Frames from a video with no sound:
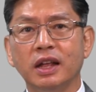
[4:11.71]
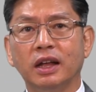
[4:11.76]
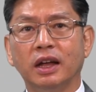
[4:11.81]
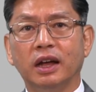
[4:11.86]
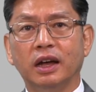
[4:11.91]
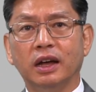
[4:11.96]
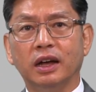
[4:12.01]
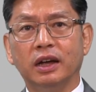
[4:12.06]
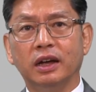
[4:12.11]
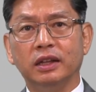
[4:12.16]

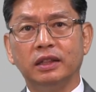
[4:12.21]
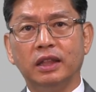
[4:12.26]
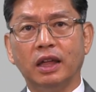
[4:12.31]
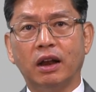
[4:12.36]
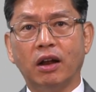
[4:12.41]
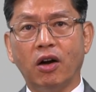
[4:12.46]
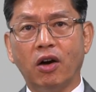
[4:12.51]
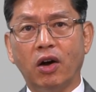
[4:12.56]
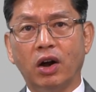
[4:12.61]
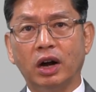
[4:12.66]

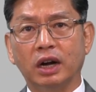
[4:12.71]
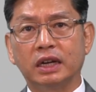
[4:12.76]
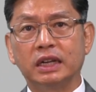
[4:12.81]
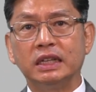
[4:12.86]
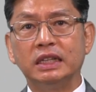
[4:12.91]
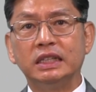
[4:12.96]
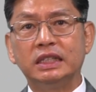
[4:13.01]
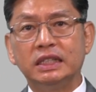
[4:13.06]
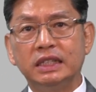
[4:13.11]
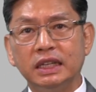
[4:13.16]
that are
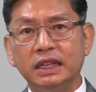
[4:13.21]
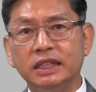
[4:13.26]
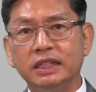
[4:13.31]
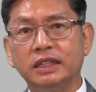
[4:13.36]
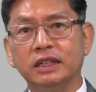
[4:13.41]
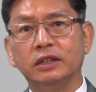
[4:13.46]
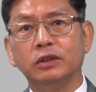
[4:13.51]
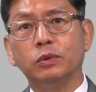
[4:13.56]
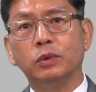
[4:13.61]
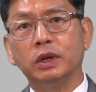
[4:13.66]

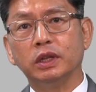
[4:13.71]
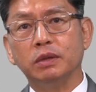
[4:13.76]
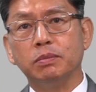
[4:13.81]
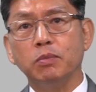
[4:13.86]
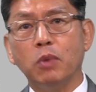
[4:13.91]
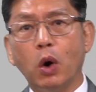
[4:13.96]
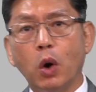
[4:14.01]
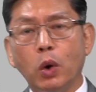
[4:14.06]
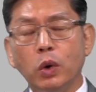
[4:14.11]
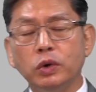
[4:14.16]
consistent with the
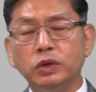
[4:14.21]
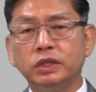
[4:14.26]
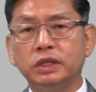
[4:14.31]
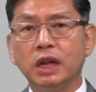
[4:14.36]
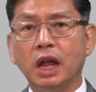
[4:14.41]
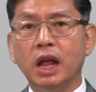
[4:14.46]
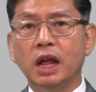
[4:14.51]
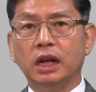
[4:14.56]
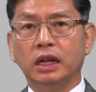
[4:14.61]
most